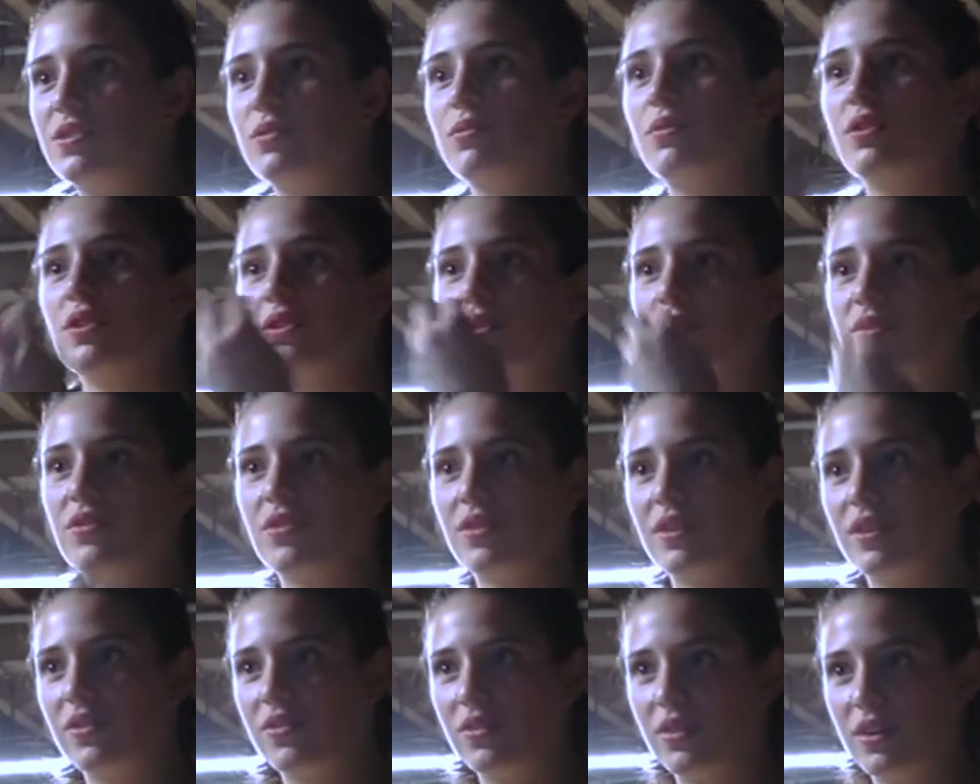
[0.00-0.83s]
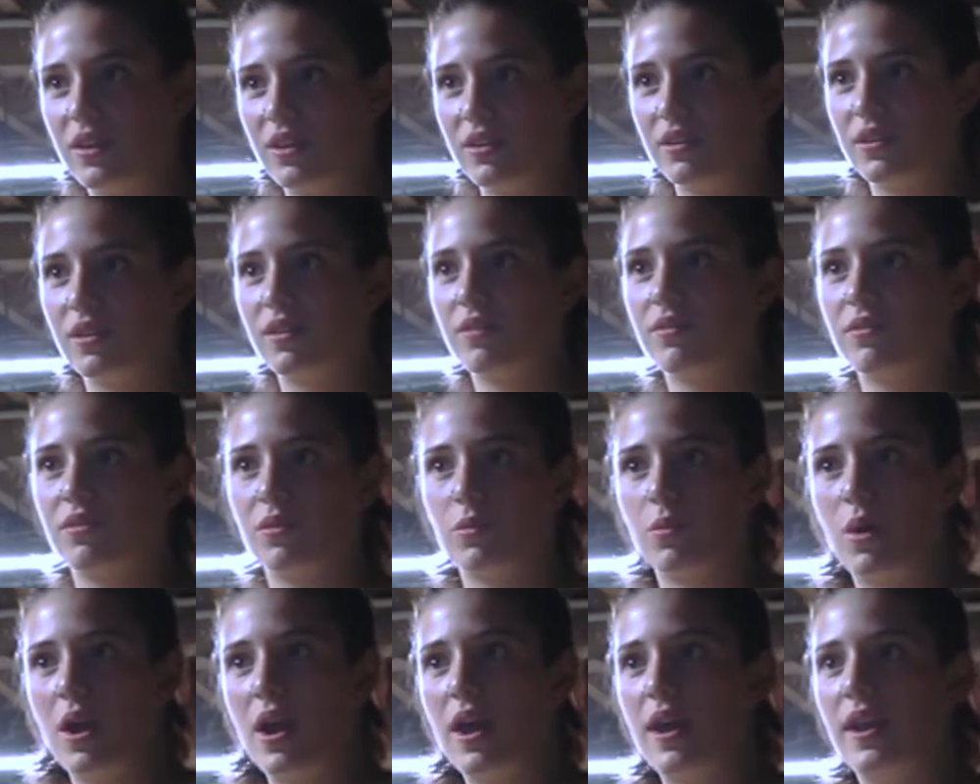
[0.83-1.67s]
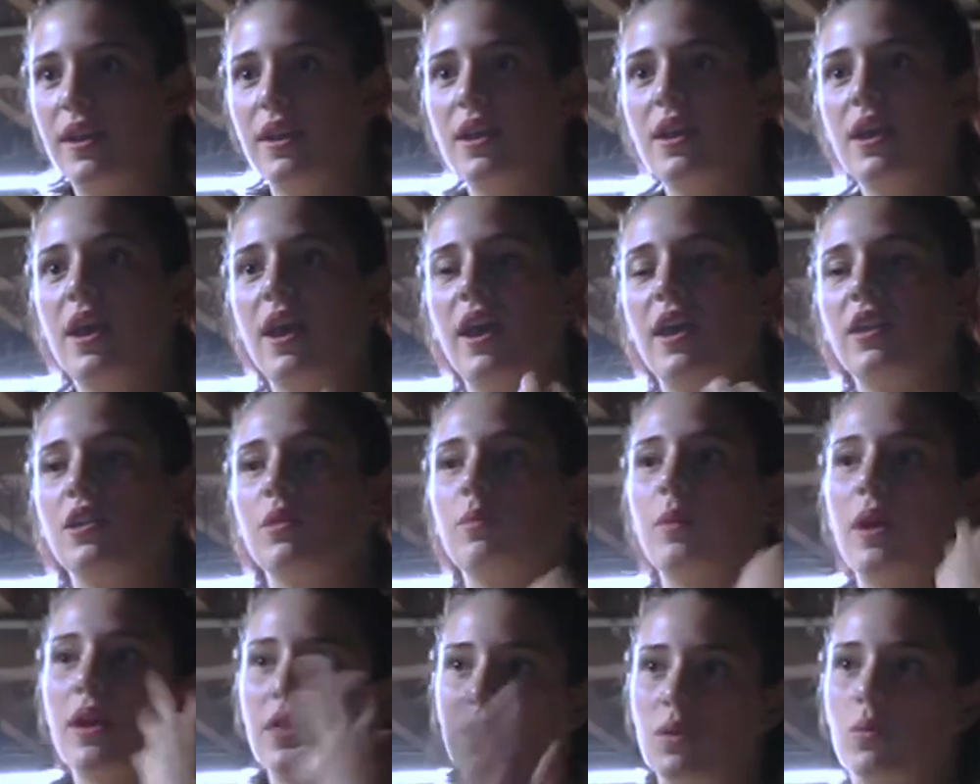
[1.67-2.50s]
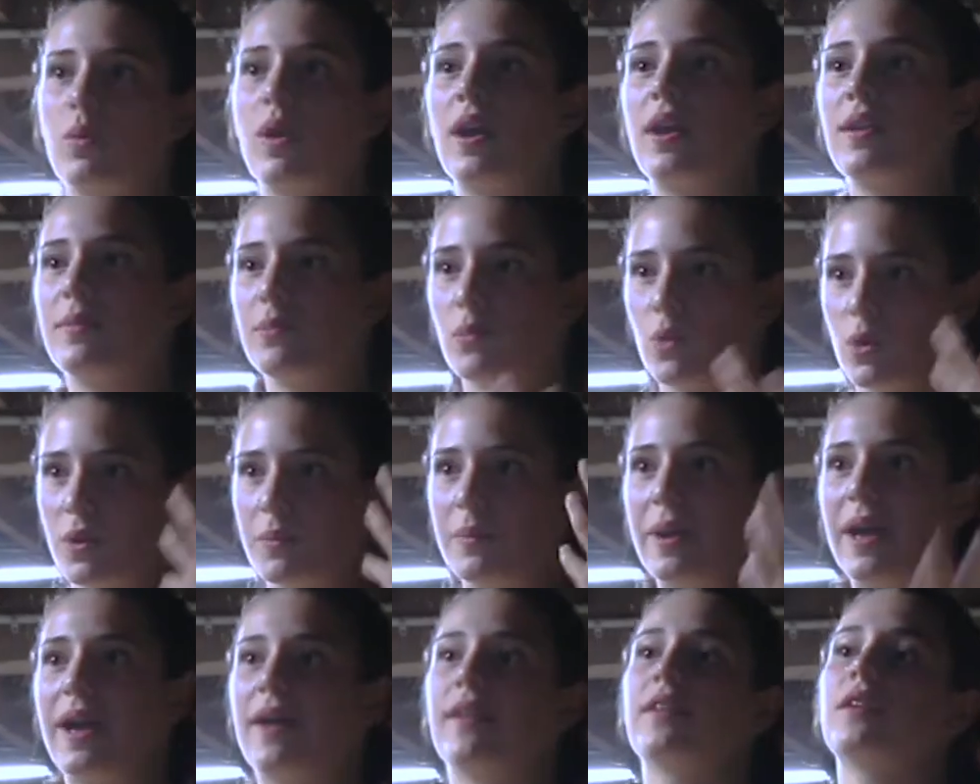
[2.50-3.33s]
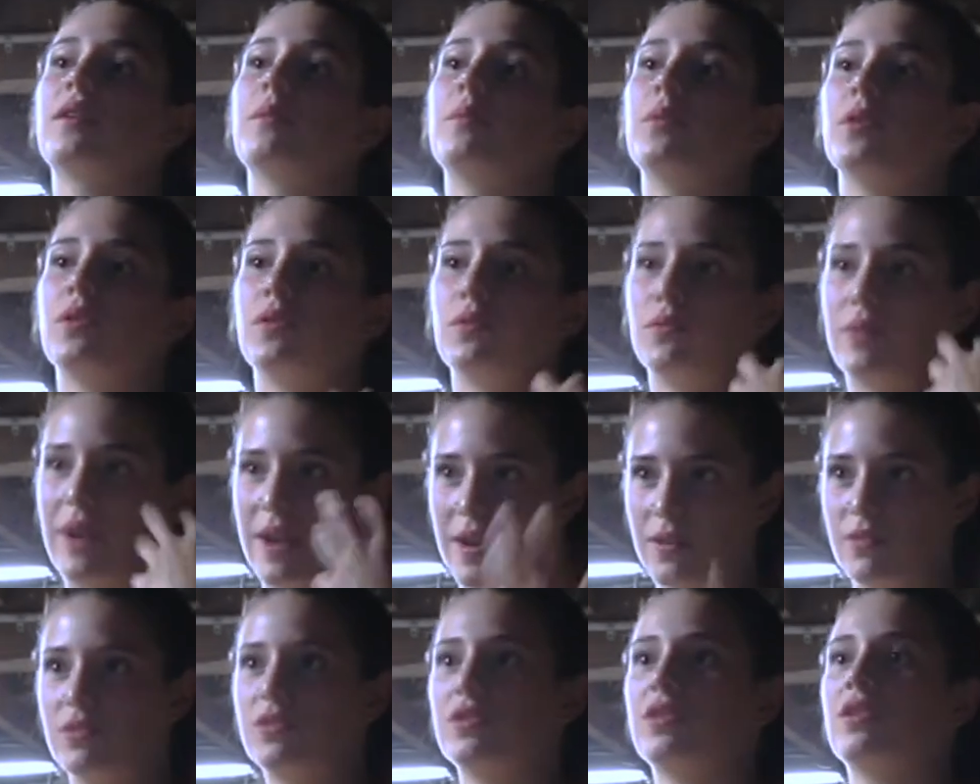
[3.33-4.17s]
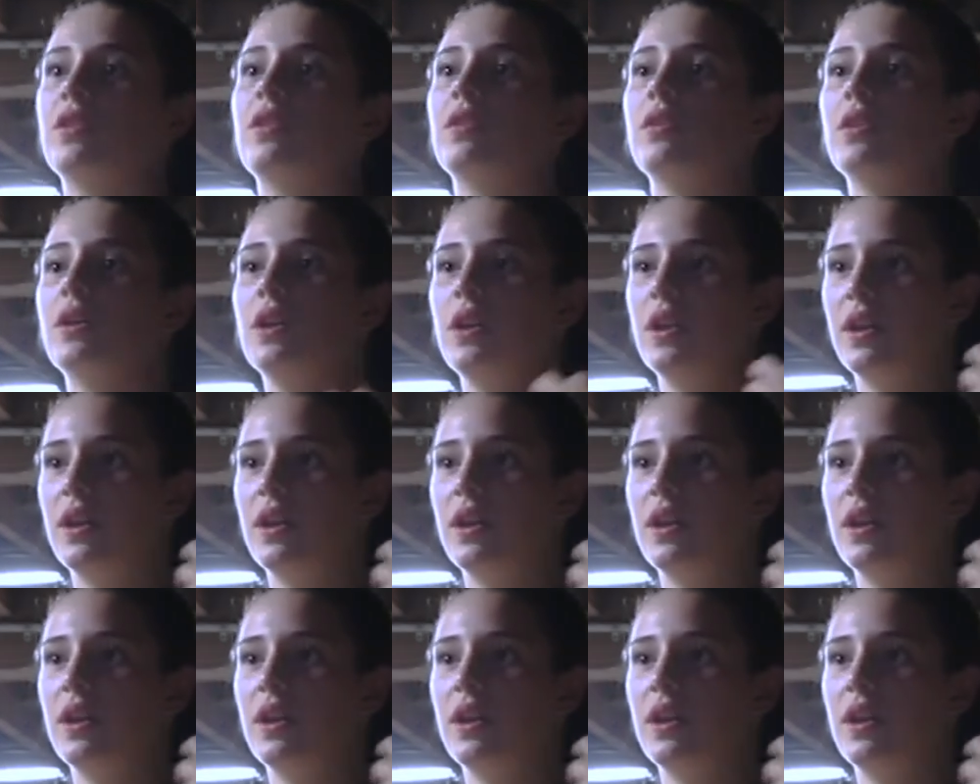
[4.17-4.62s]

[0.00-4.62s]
you reduce the acidity of the wine and you make the wine more palatable, rounder,